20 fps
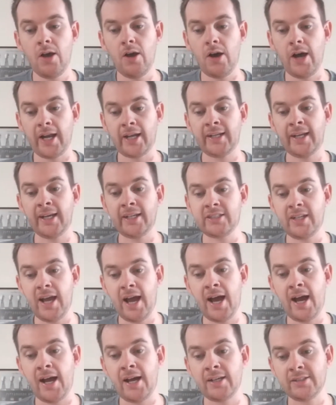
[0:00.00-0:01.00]
I can actually
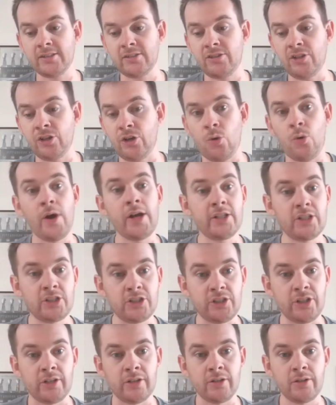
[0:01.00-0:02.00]
ask the
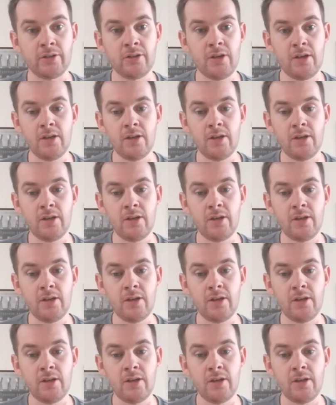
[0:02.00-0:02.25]
question,